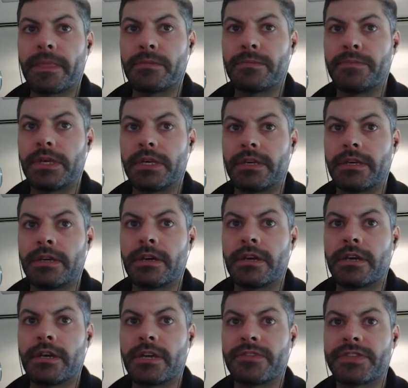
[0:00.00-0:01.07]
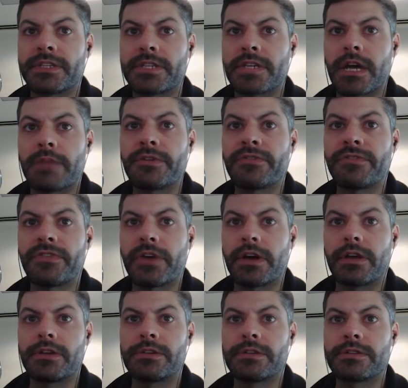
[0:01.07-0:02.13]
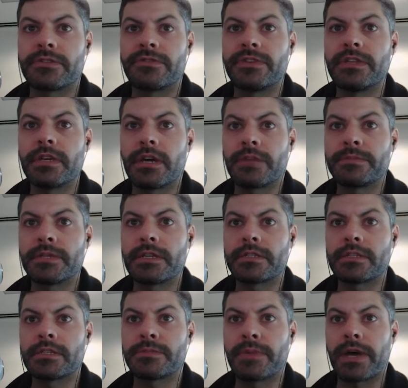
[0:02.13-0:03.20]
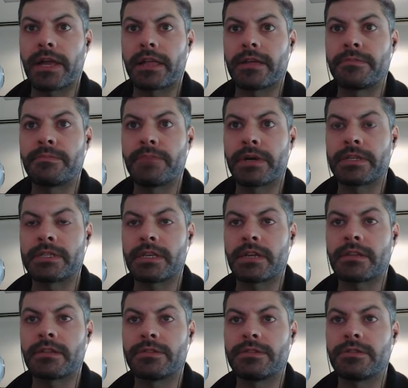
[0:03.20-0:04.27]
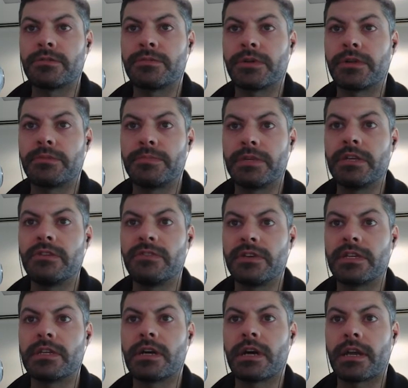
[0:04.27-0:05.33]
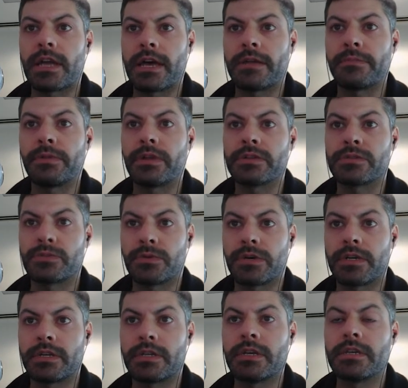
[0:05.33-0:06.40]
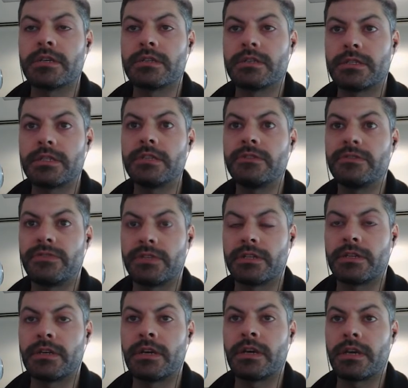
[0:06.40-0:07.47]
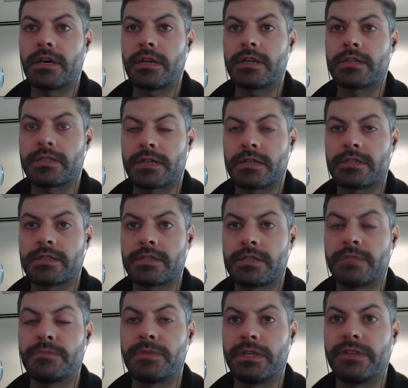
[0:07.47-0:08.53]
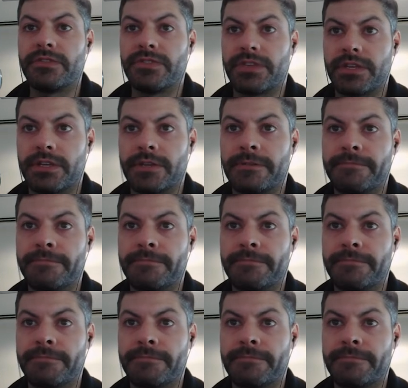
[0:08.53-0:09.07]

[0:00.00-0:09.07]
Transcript: B. If the timer fires, V updates its ballot by setting the tuple bv.n plus 1 zv and assigns it to bv.